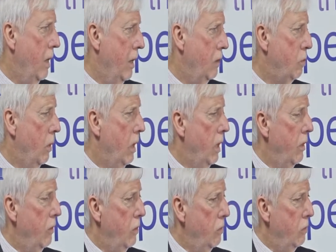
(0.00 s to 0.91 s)
It's
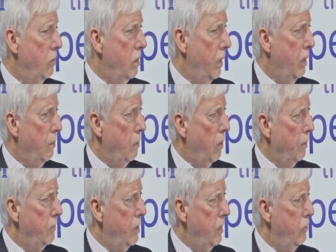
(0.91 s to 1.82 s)
where you take a
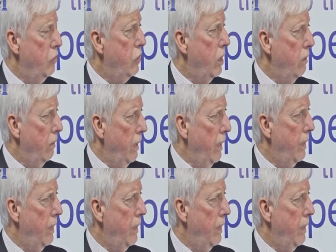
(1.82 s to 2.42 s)
property and generally